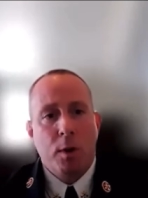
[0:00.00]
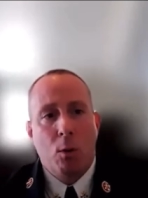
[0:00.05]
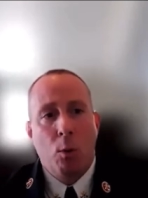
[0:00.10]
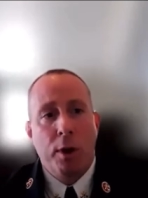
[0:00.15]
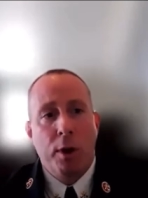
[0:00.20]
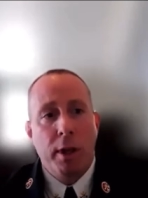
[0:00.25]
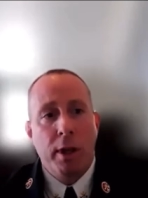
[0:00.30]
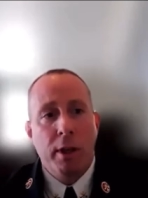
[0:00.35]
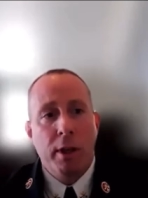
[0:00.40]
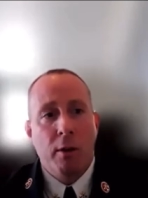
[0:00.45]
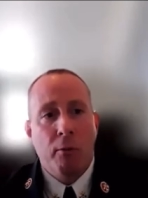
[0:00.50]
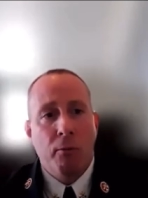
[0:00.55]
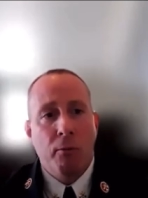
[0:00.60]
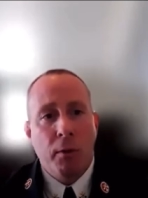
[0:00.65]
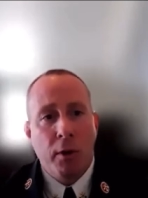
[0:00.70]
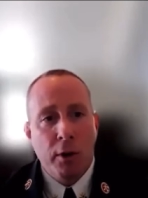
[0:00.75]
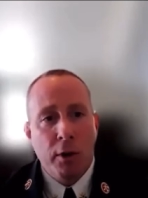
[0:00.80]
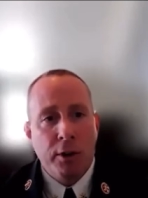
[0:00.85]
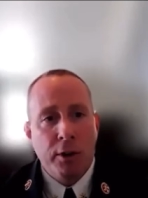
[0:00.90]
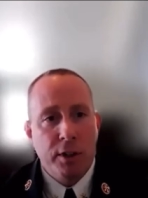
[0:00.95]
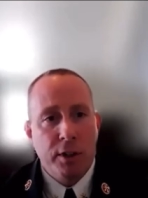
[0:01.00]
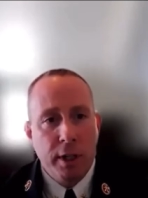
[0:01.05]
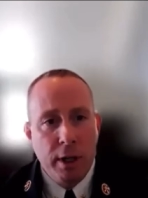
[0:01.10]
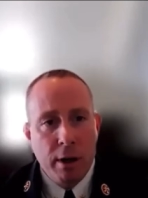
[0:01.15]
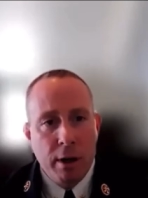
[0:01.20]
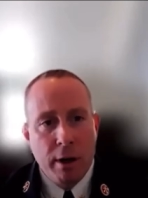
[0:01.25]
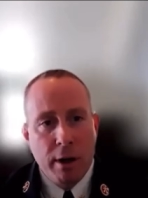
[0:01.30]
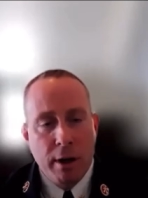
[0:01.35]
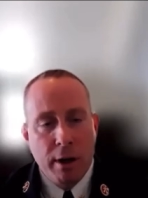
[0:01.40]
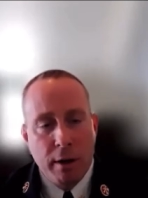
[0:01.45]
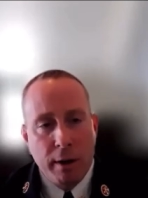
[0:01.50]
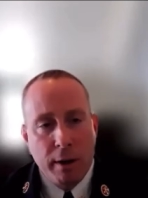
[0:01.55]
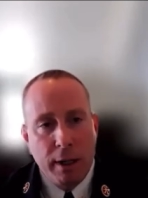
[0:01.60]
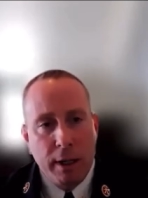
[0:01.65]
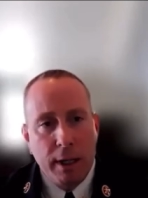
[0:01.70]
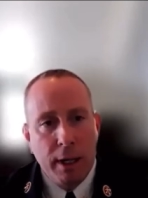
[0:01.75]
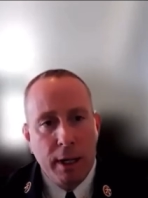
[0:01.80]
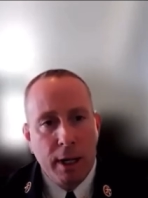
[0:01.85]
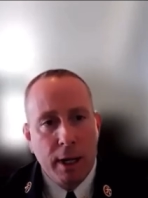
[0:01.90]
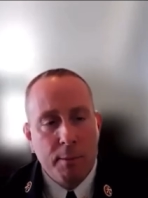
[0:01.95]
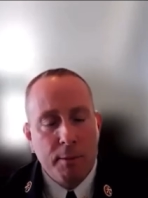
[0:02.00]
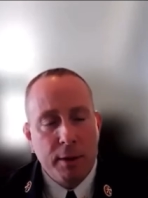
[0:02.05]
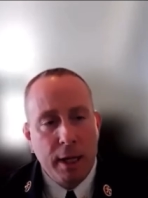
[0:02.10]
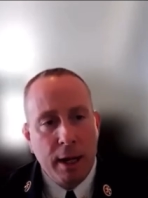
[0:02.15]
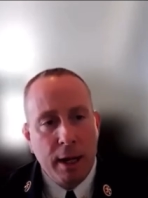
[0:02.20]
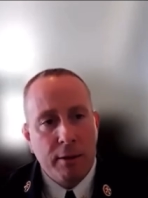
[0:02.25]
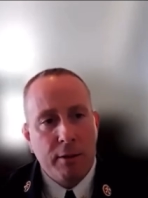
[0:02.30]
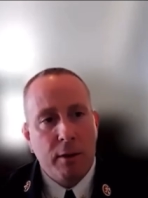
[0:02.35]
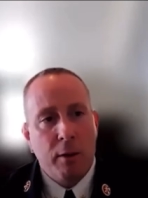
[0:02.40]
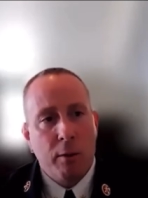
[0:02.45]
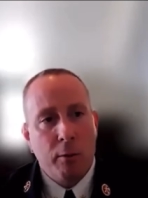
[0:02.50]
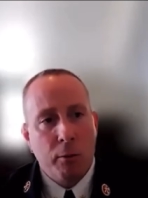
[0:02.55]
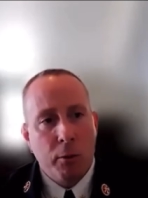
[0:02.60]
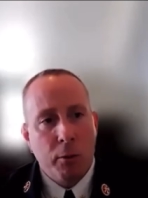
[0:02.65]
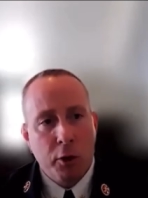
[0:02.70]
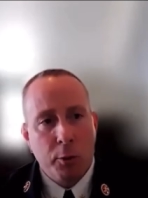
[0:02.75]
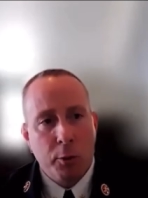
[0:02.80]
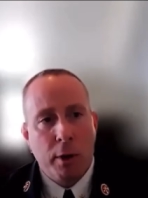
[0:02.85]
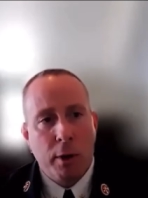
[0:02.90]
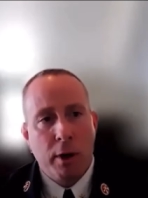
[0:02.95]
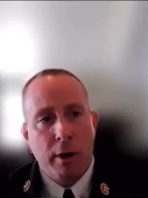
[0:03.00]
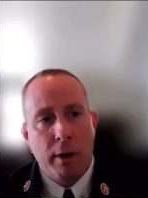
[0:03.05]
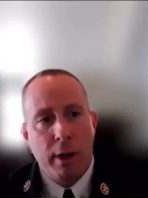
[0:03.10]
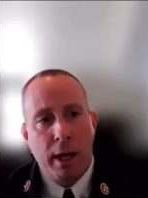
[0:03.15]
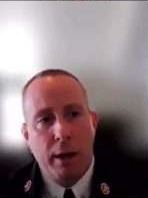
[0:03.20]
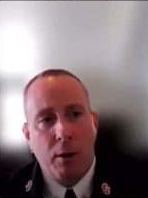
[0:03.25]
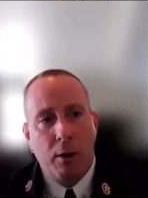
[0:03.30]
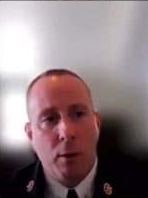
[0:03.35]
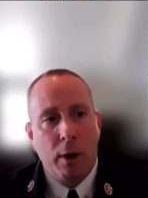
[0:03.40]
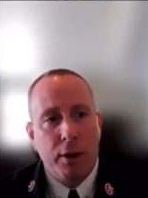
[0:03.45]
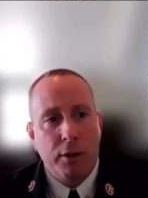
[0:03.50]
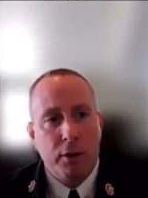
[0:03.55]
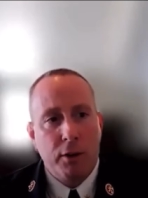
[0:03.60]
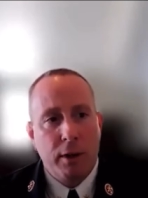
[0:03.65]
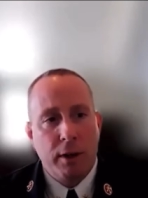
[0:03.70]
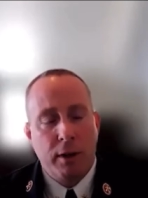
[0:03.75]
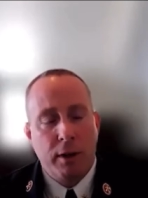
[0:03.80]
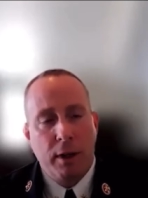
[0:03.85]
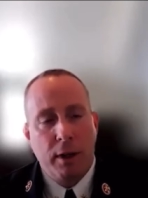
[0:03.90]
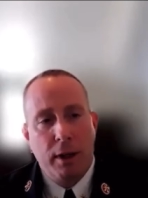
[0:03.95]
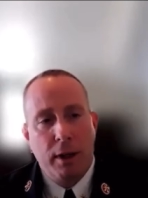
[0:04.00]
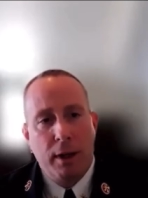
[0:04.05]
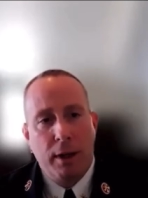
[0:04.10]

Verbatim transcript: Within the first year, um, to answer the first part of that question,